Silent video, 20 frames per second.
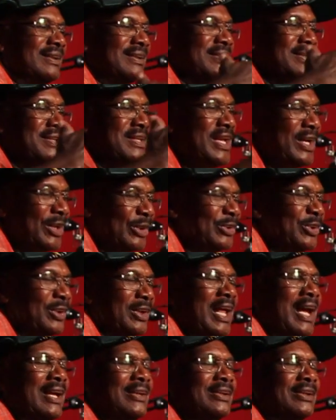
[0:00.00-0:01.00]
near to
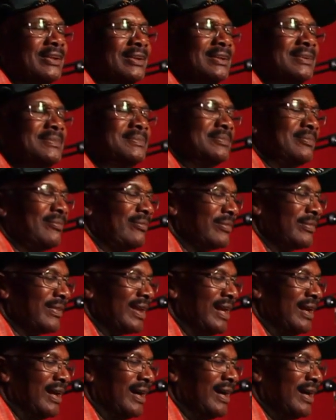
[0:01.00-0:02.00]
London,
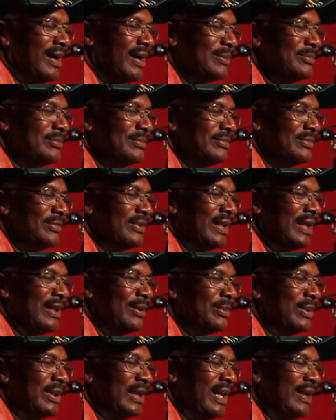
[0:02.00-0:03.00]

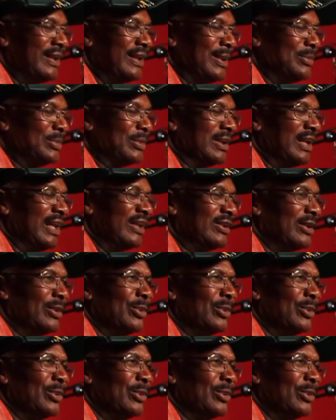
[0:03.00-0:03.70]
when I came to Leicester,